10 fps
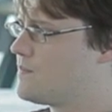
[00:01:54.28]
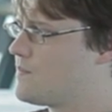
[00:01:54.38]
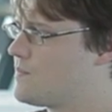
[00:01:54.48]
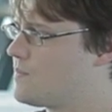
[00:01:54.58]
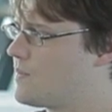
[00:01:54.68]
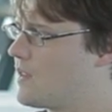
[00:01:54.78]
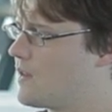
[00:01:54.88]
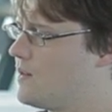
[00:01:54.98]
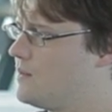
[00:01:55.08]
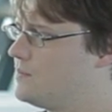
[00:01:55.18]

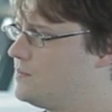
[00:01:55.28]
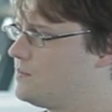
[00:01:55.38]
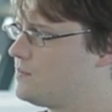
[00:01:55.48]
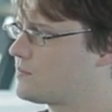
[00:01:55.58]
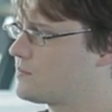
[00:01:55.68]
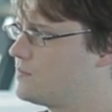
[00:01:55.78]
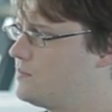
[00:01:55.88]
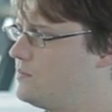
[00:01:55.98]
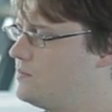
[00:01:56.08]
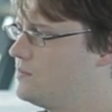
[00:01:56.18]

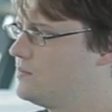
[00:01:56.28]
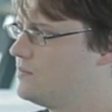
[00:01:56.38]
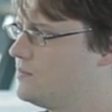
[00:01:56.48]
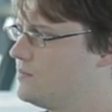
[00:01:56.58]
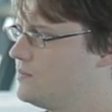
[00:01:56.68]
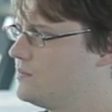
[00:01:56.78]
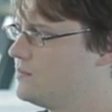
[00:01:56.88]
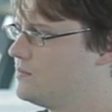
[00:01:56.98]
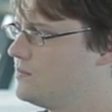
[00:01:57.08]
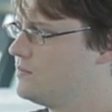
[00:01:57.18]

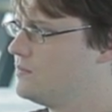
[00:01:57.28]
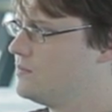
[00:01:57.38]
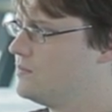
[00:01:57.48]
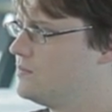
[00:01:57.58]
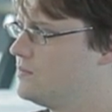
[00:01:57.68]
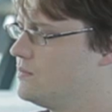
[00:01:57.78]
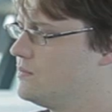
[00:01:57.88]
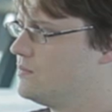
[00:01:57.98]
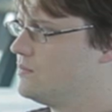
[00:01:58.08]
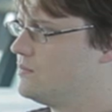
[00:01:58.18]

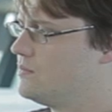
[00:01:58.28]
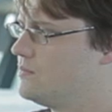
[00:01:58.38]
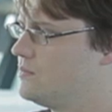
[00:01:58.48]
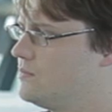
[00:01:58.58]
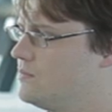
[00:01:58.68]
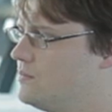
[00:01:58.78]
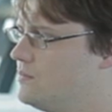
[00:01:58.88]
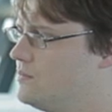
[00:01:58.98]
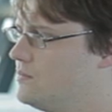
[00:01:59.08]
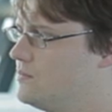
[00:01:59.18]

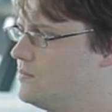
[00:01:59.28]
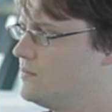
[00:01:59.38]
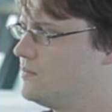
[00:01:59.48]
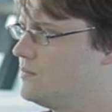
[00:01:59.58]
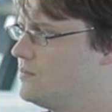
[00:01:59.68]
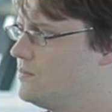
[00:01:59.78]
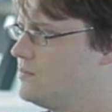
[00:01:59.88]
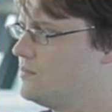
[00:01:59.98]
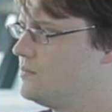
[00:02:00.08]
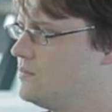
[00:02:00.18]

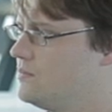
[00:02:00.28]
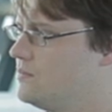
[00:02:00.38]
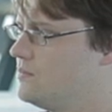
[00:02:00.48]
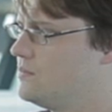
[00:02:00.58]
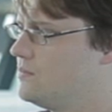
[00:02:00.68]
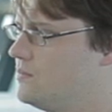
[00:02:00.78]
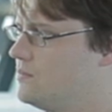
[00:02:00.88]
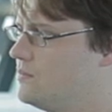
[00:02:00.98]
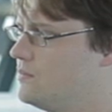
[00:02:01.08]
This person isn't speaking.